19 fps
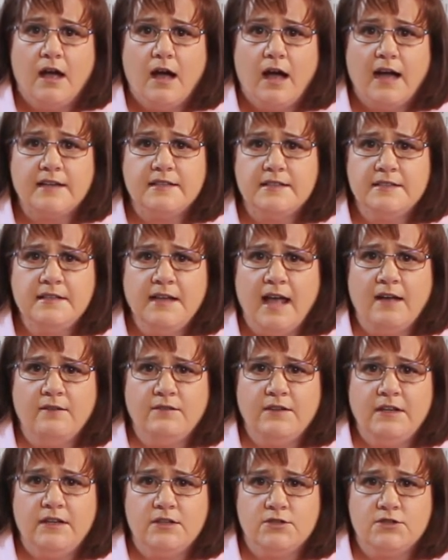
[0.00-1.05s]
I didn't have
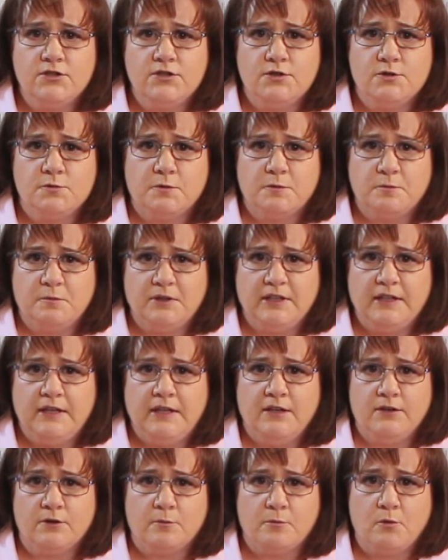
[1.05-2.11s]
any issues with
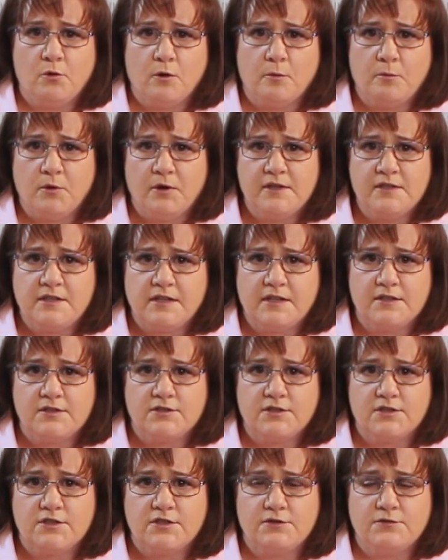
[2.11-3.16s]
bleed or poor printing
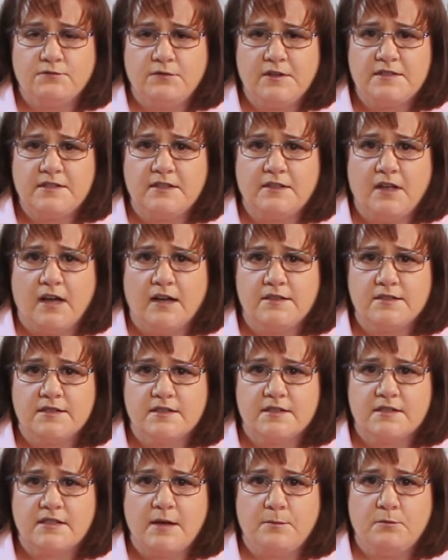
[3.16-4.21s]
such as fuzzy lines
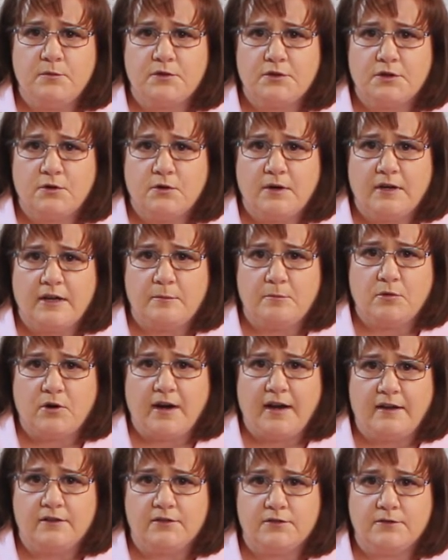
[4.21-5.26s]
except with the Cricut
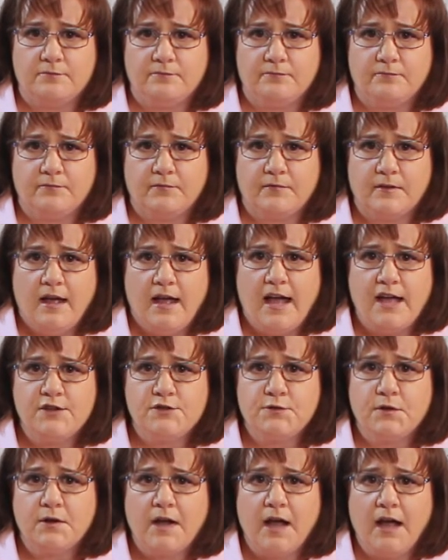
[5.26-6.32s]
brand. As
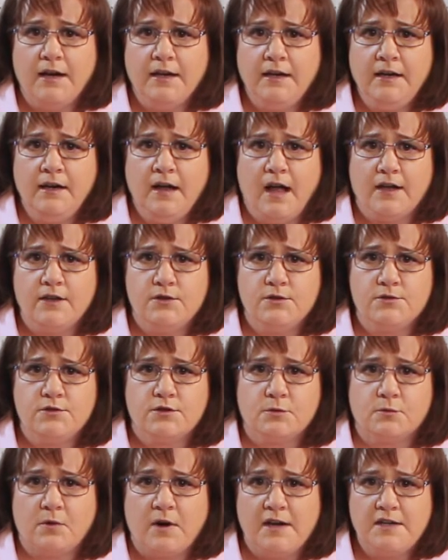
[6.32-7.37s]
for cutting, I used
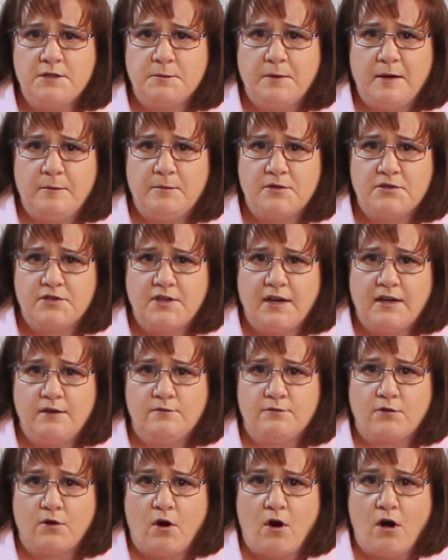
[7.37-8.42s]
the rice paper setting
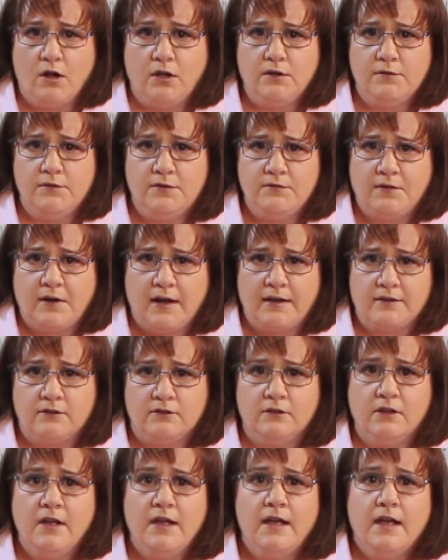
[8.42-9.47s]
for all of the
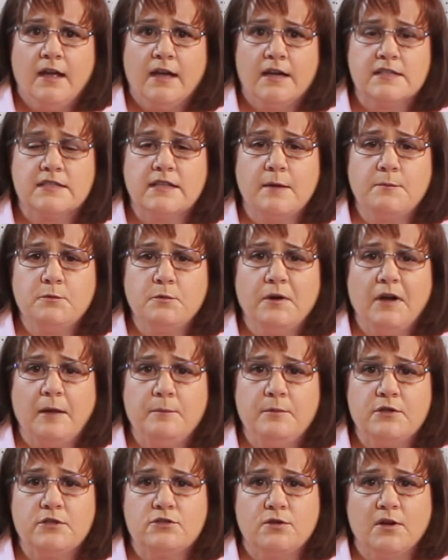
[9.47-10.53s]
vinyl except when I
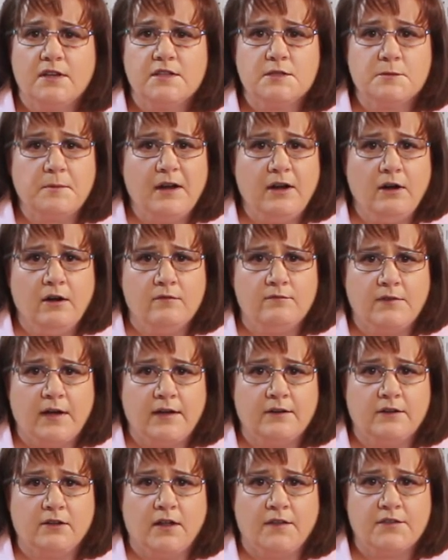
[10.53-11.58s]
put transparent
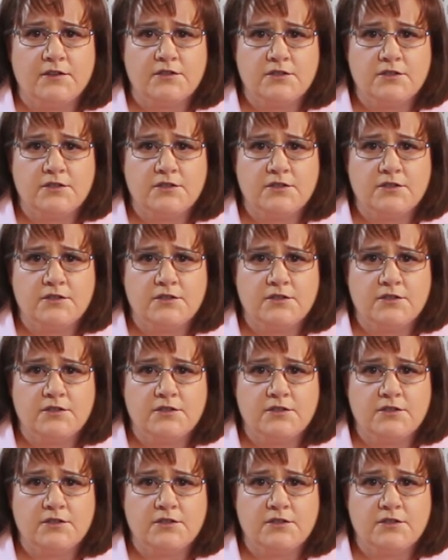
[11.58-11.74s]
vinyl on the